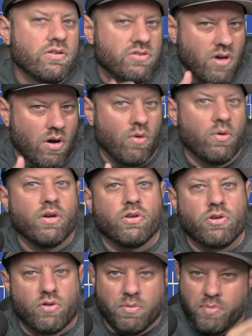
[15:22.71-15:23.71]
So
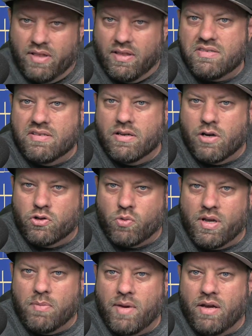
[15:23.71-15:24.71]
you can be listening to
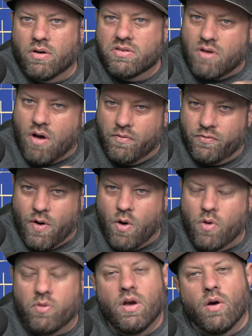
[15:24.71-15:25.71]
20 meters
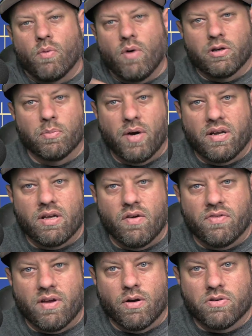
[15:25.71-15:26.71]
phone while your buddy
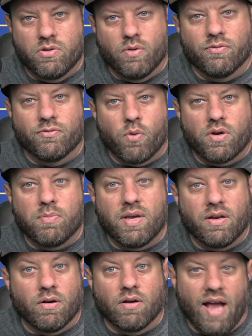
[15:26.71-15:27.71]
over there is doing 40
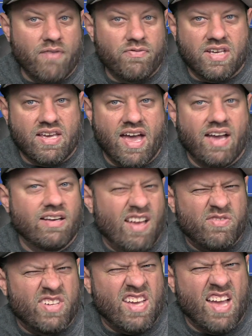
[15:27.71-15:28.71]
meter FT8.
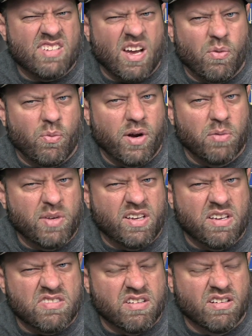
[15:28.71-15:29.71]
ft 8 is kind of weird
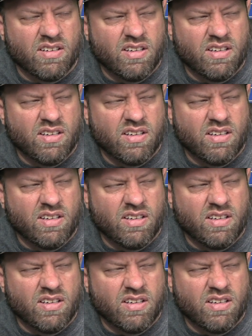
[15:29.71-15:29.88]
because the